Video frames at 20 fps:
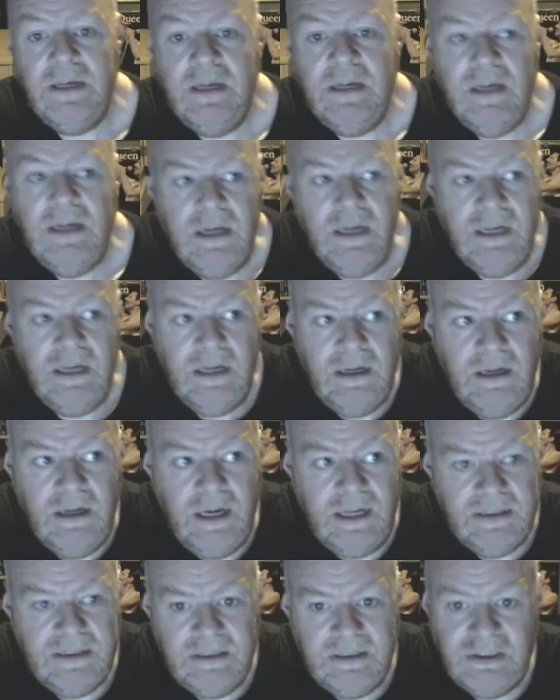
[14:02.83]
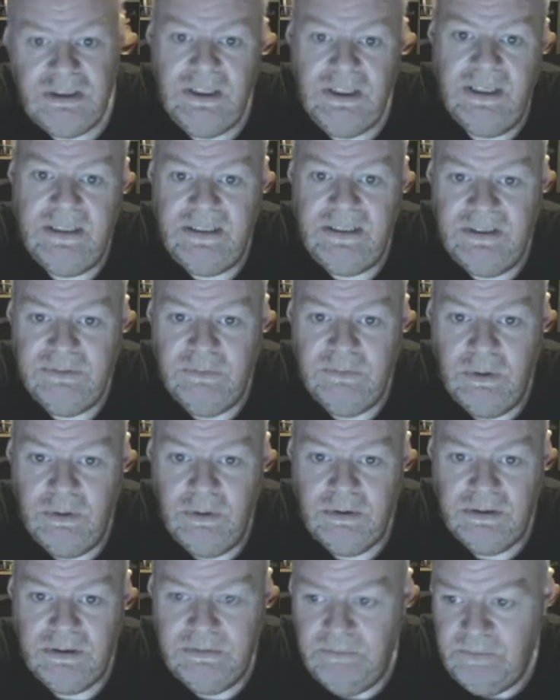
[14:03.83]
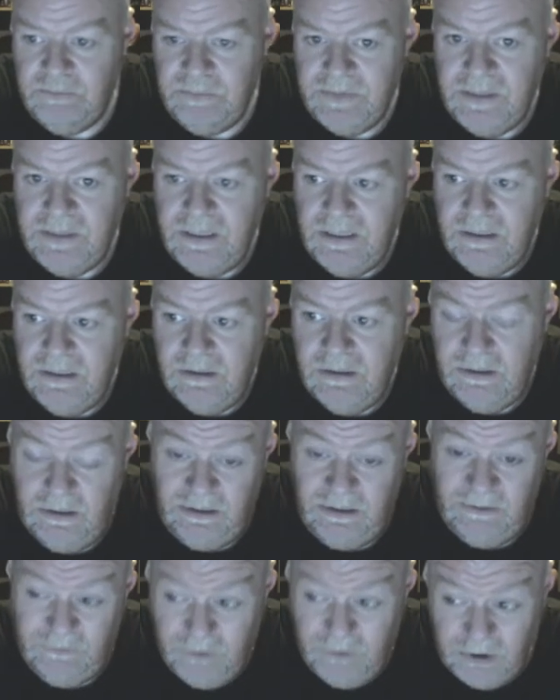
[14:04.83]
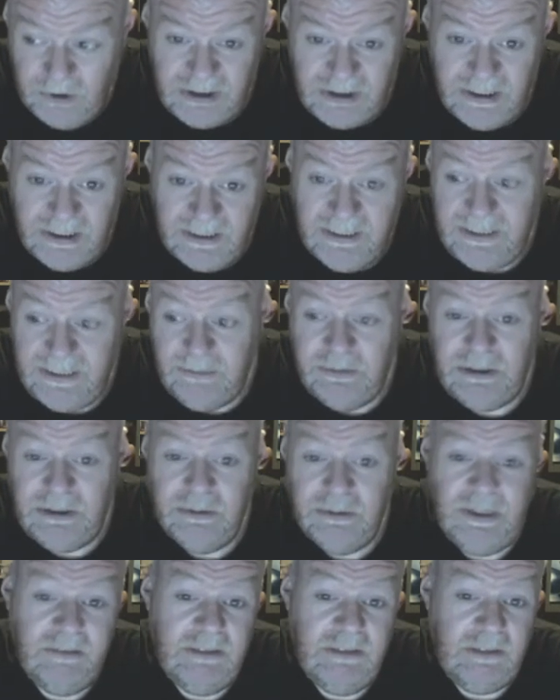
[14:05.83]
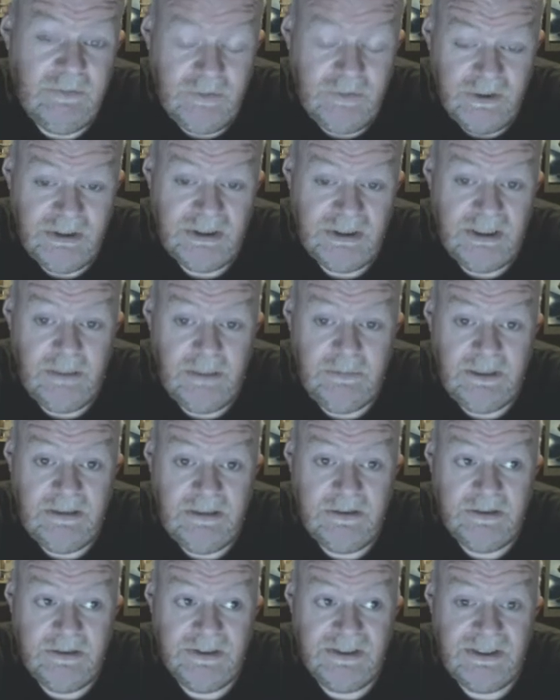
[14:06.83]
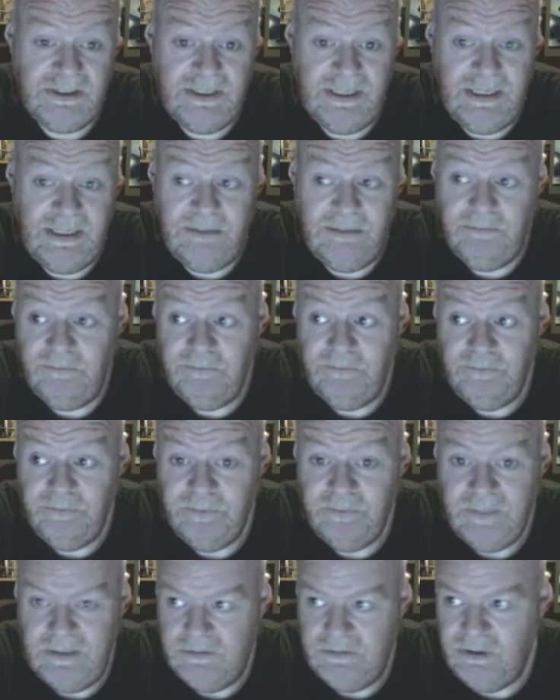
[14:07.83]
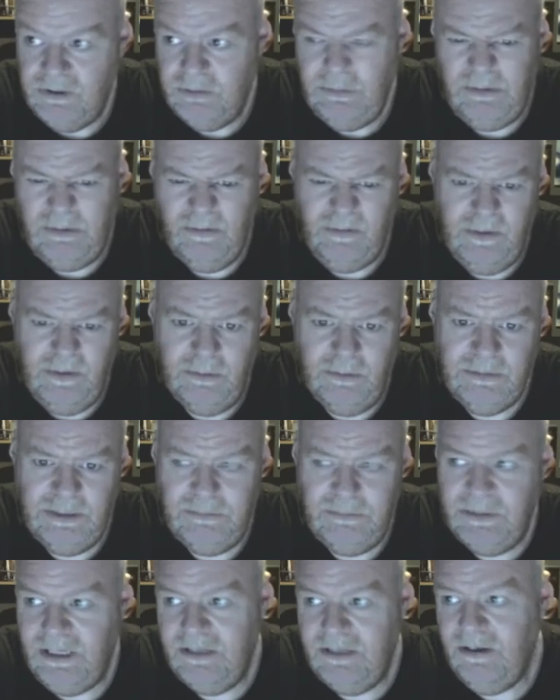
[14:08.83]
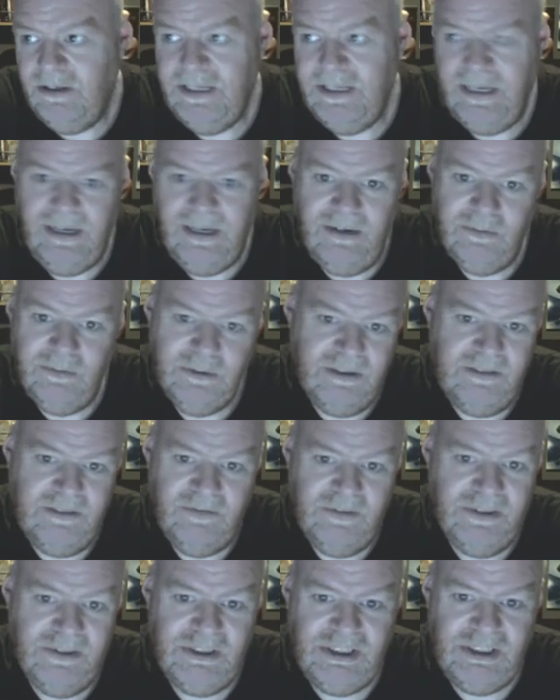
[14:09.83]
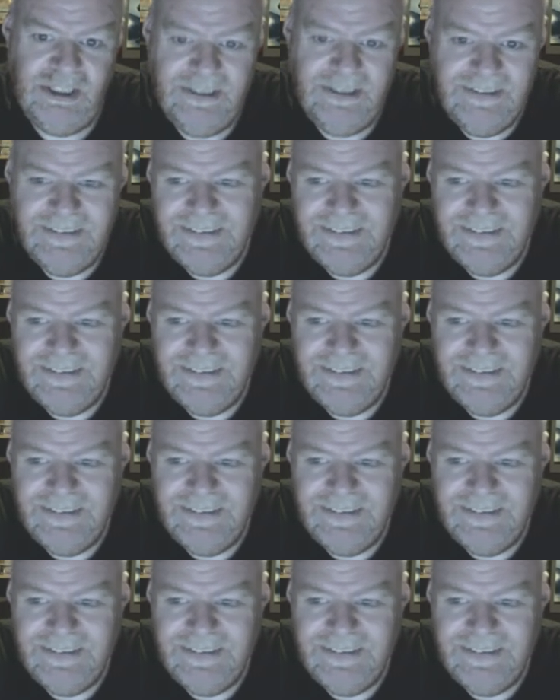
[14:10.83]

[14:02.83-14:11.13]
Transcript: at the Shack in Bolden. Unfortunately, we don't have any footage of that because some people filmed it, but I can't get a hold of the footage.